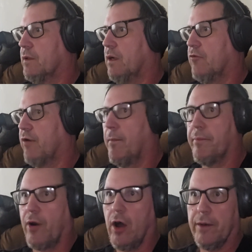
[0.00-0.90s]
von
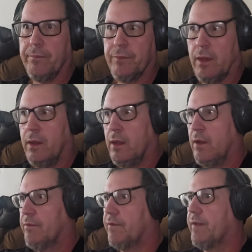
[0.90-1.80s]
Braun,
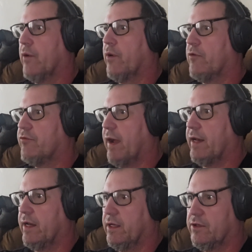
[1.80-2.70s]
that they were
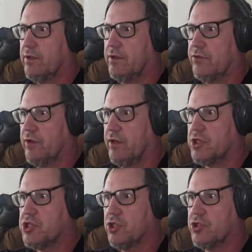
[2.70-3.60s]
invited into this
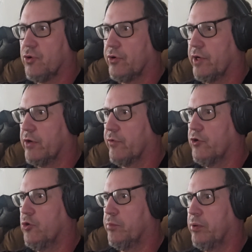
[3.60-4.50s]
initiatory
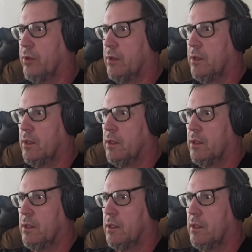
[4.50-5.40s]
group
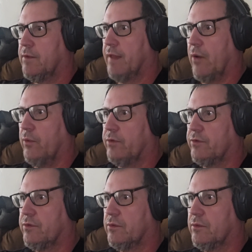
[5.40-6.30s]
that
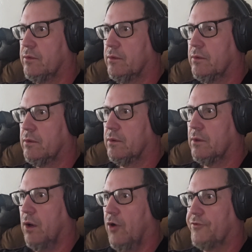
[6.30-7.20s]
was
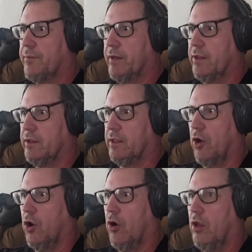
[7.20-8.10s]
ultimately
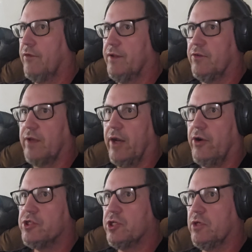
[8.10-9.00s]
all of this
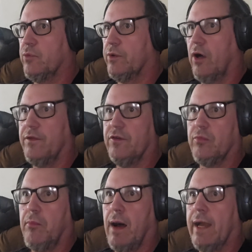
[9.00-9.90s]
energy with all
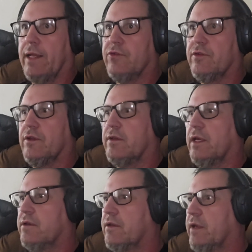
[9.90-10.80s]
these minds that
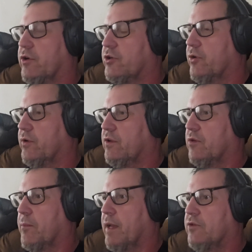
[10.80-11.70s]
think that they're doing these
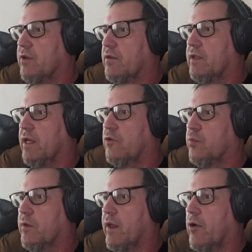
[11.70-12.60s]
amazing things,
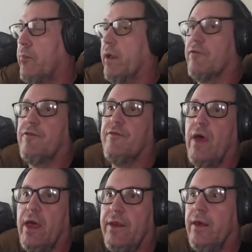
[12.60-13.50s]
but they are being
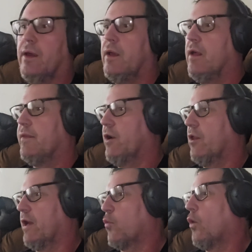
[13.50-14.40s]
fed. They're
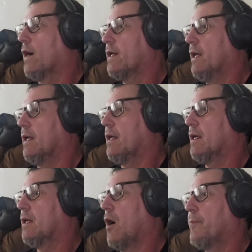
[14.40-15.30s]
like walking
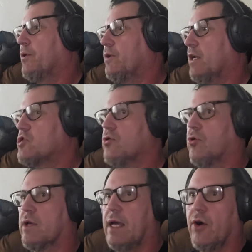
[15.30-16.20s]

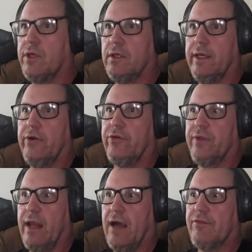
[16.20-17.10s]
computational calculators
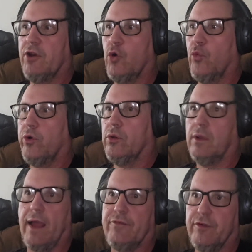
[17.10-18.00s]
that have no real
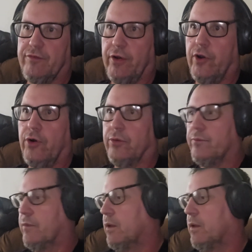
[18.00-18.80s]
life of their own.